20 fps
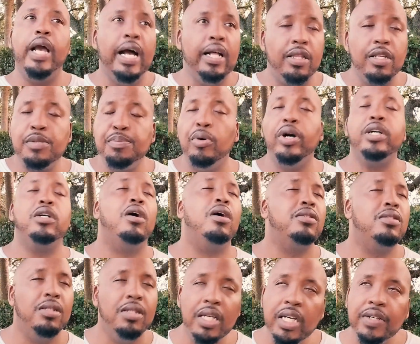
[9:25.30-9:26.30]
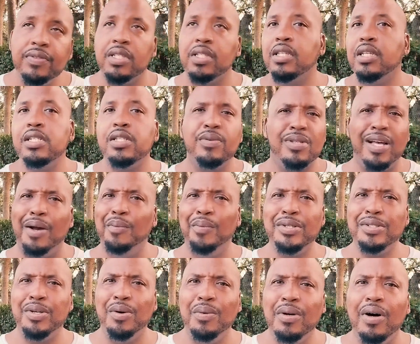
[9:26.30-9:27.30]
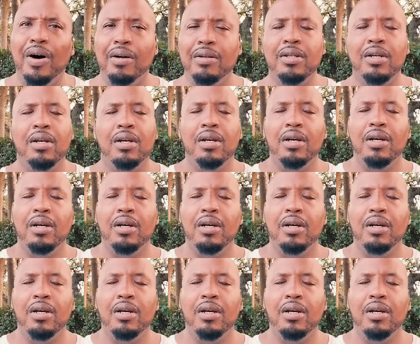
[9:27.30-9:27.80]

At this point, Carlton leaves and Lisa was like, What's going on?